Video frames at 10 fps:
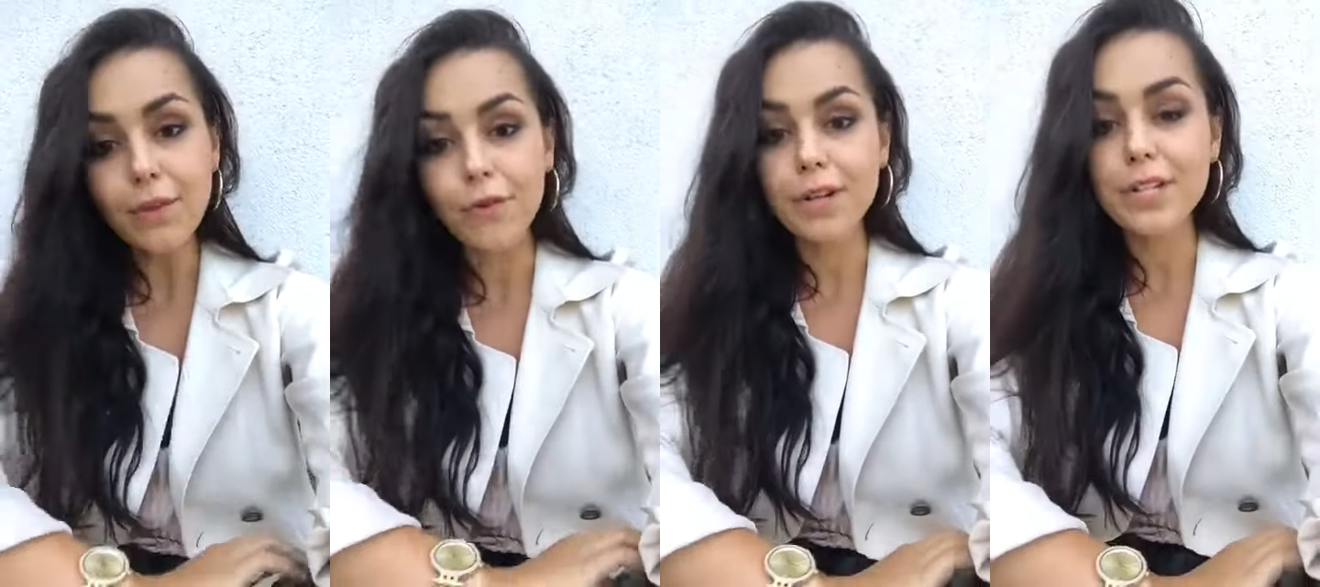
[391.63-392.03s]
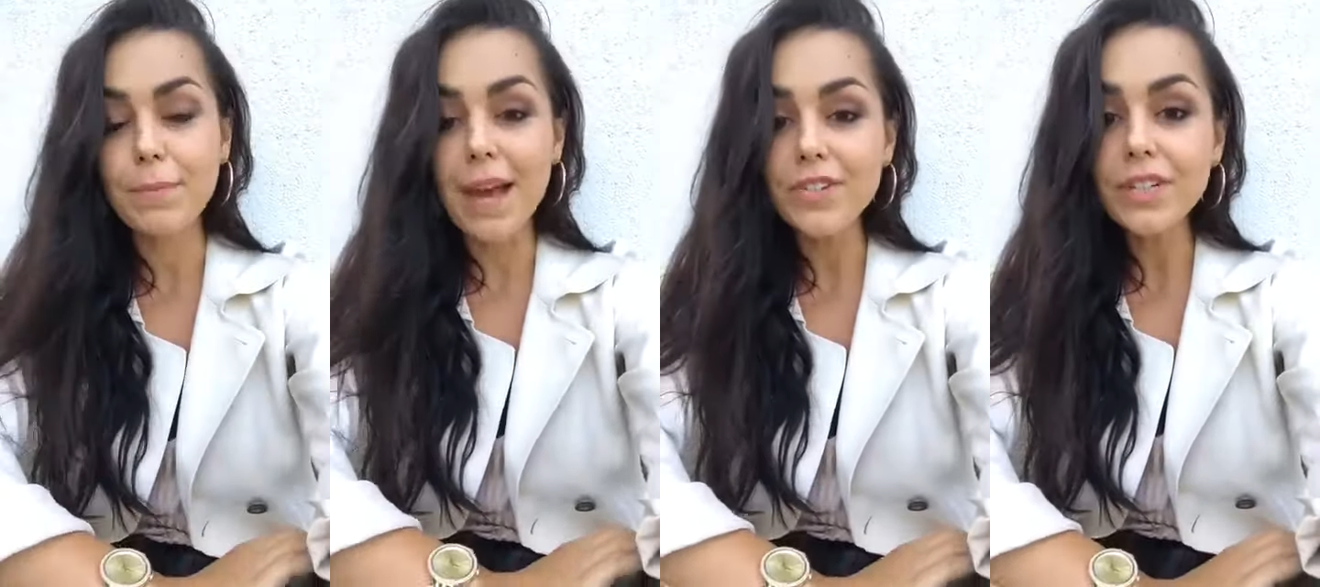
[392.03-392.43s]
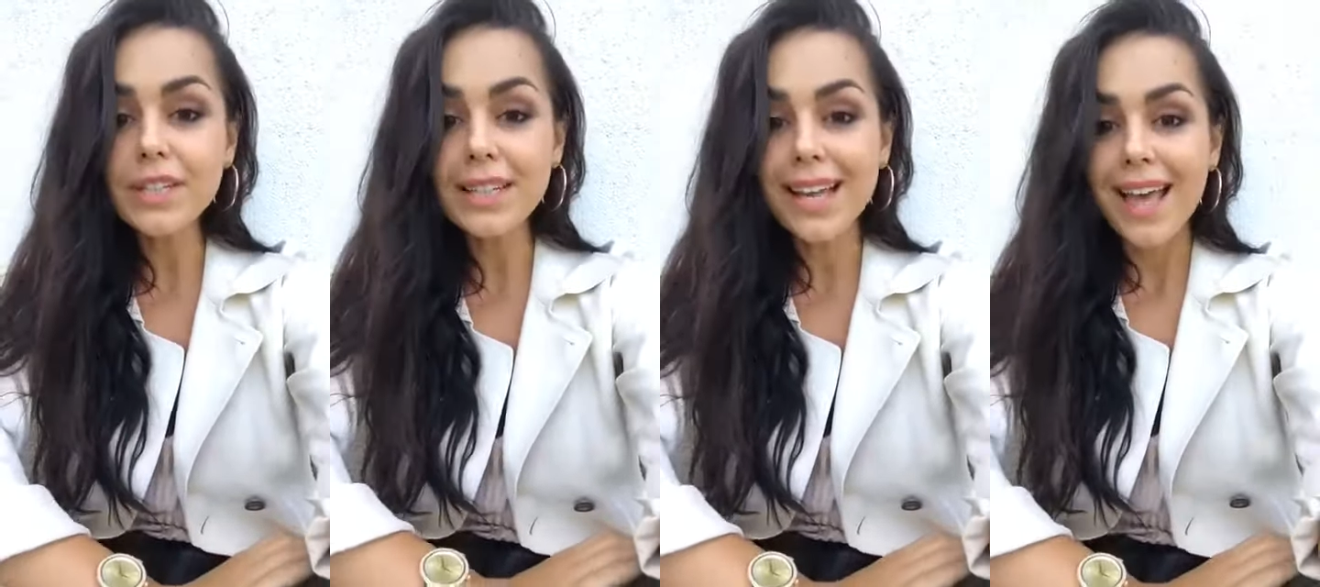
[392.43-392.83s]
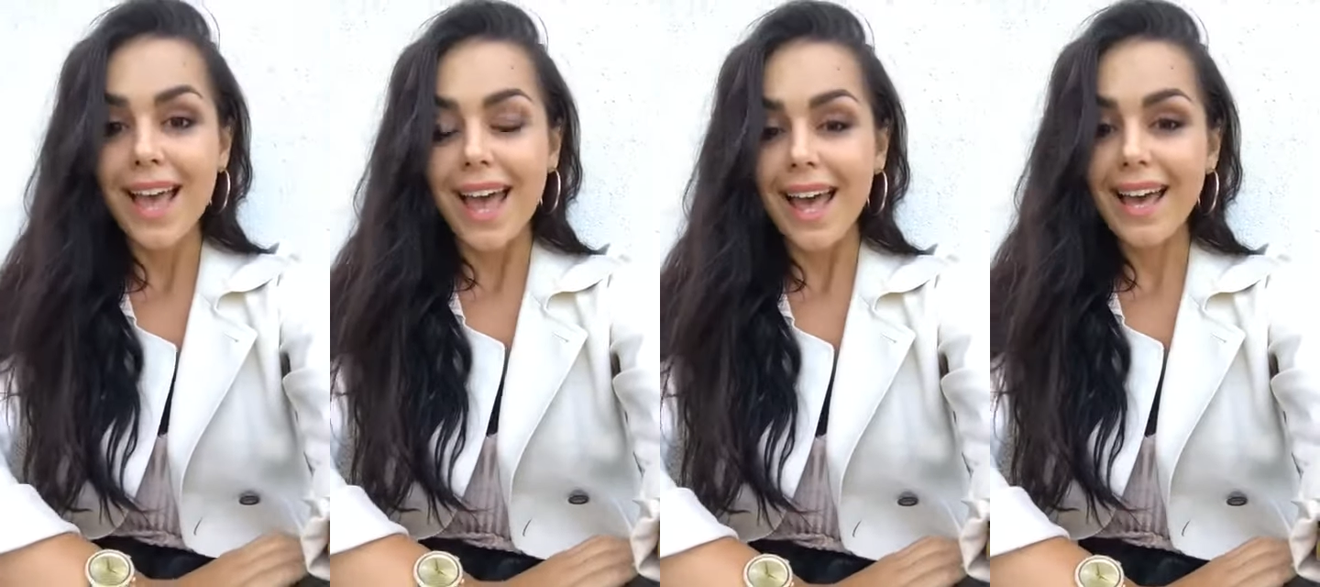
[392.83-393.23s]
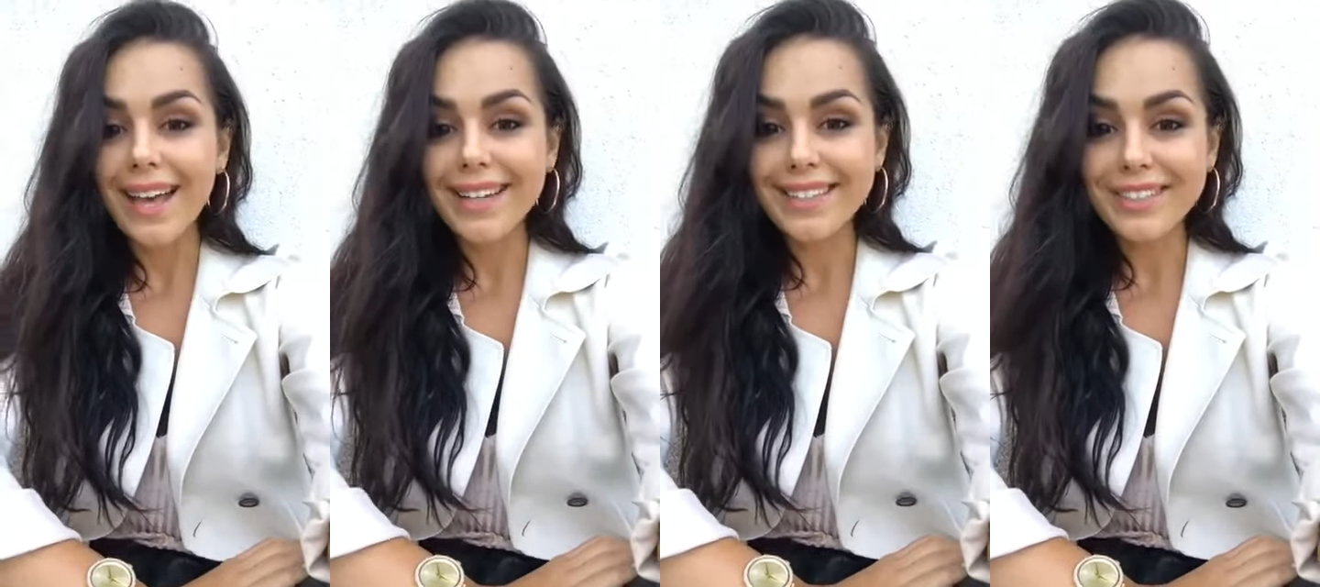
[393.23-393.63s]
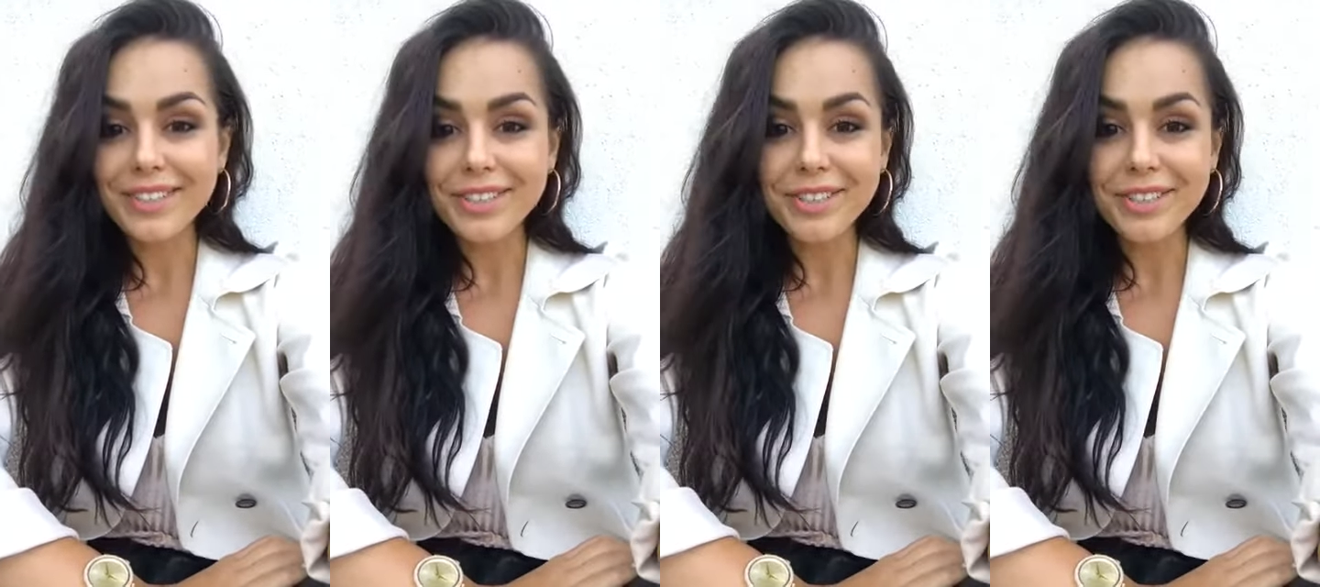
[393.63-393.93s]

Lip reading: for this pageant. And